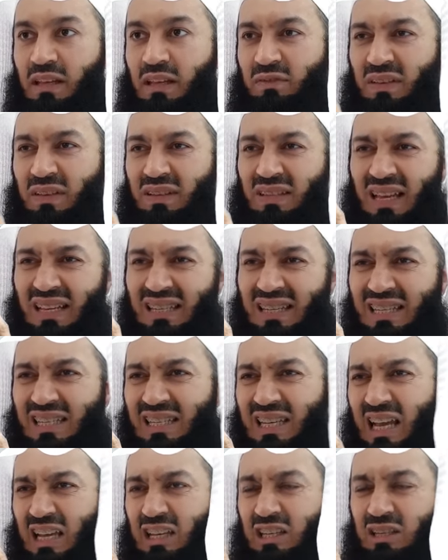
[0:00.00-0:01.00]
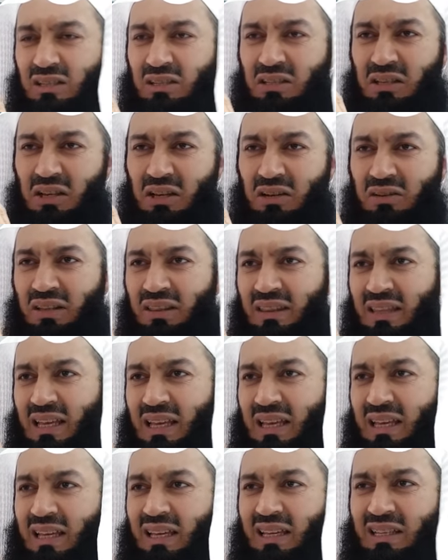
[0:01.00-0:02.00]
But if it has a slight here and
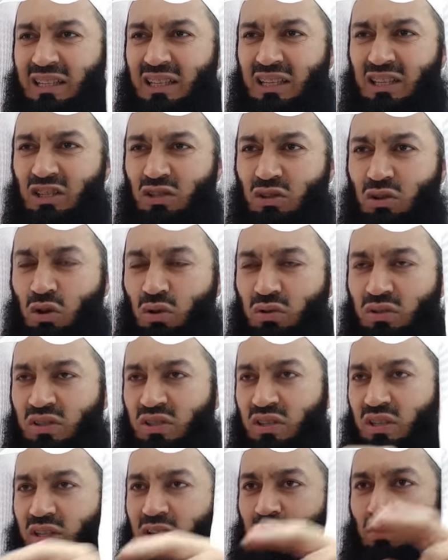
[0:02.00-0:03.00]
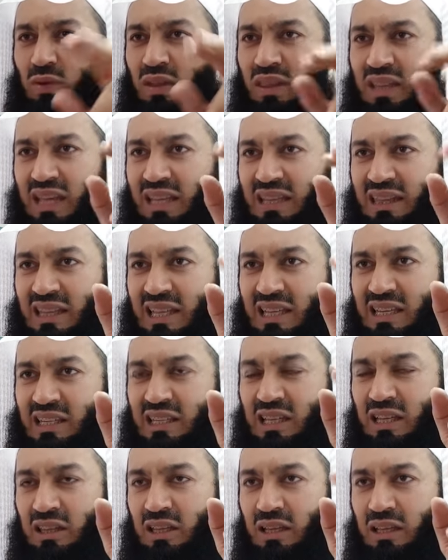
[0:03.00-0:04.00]
there and it's considered within
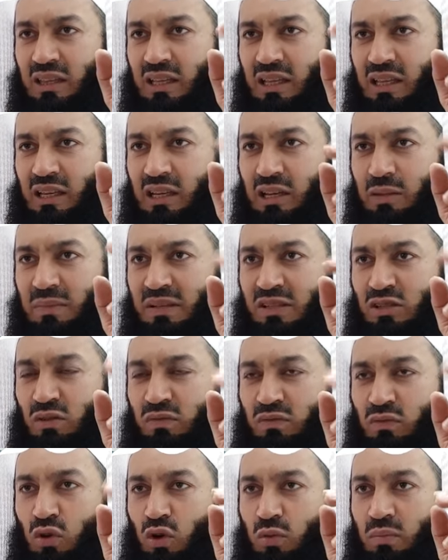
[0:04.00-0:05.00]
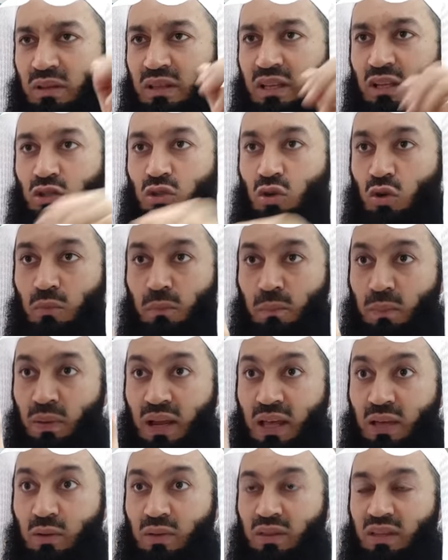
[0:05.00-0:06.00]
the limits of normal, then don't
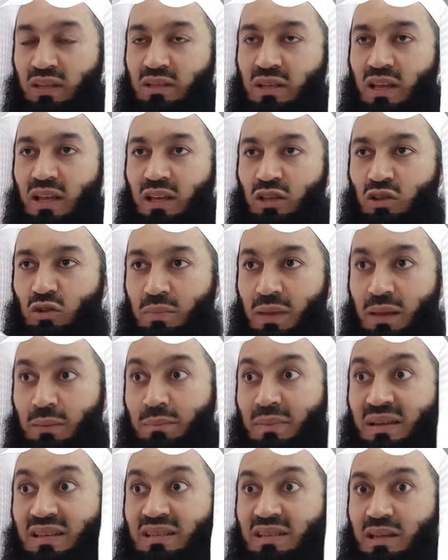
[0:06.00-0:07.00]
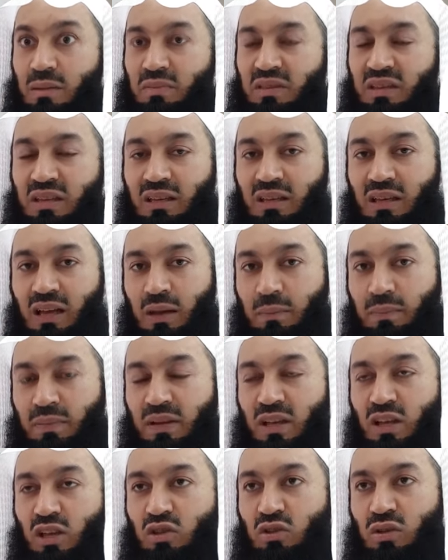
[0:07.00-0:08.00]
play with it. You may mess something up.